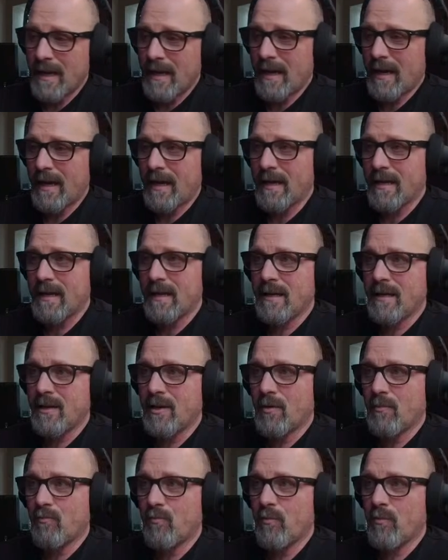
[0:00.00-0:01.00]
You
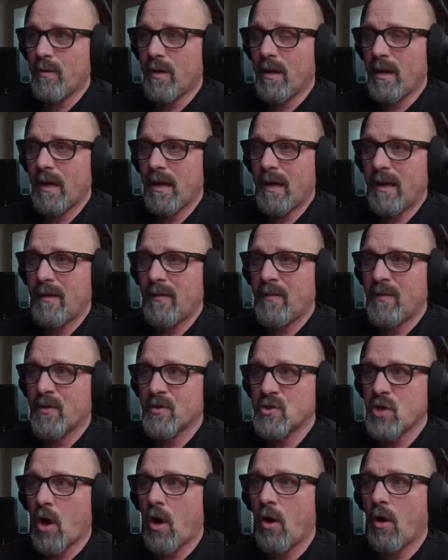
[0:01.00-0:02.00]
know,
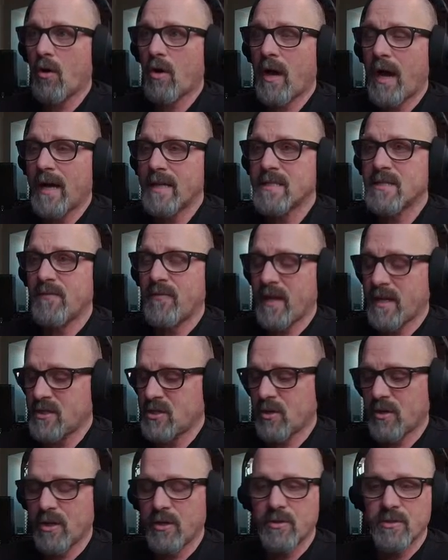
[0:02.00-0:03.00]
there's all kinds of things.
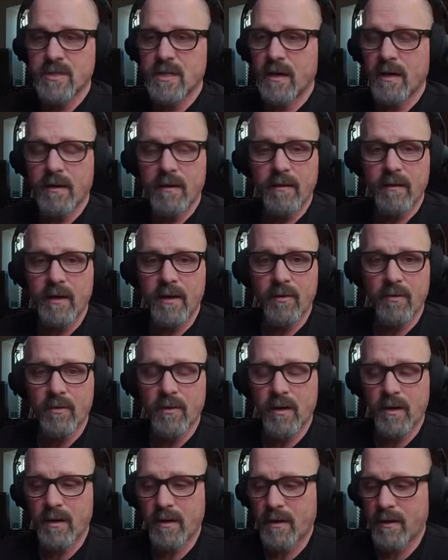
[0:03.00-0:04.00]
You can use
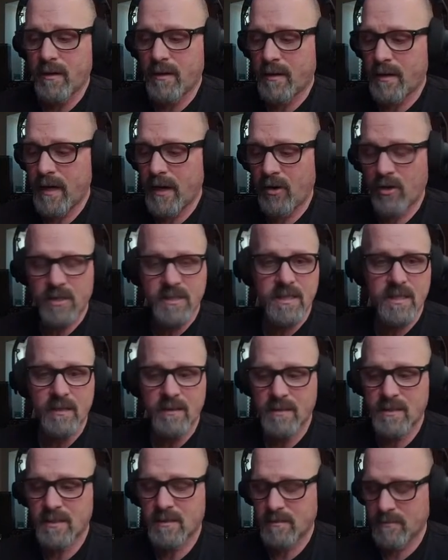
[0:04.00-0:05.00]
an Erica
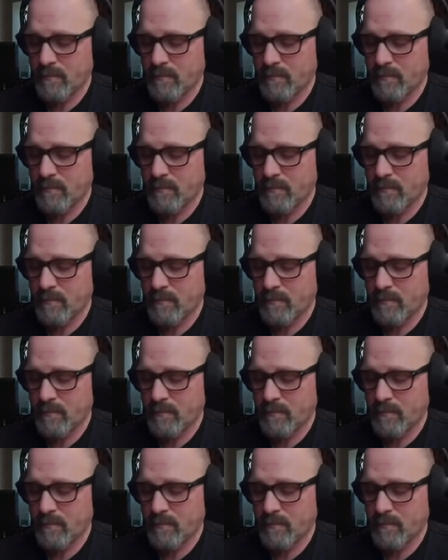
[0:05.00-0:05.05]
Synths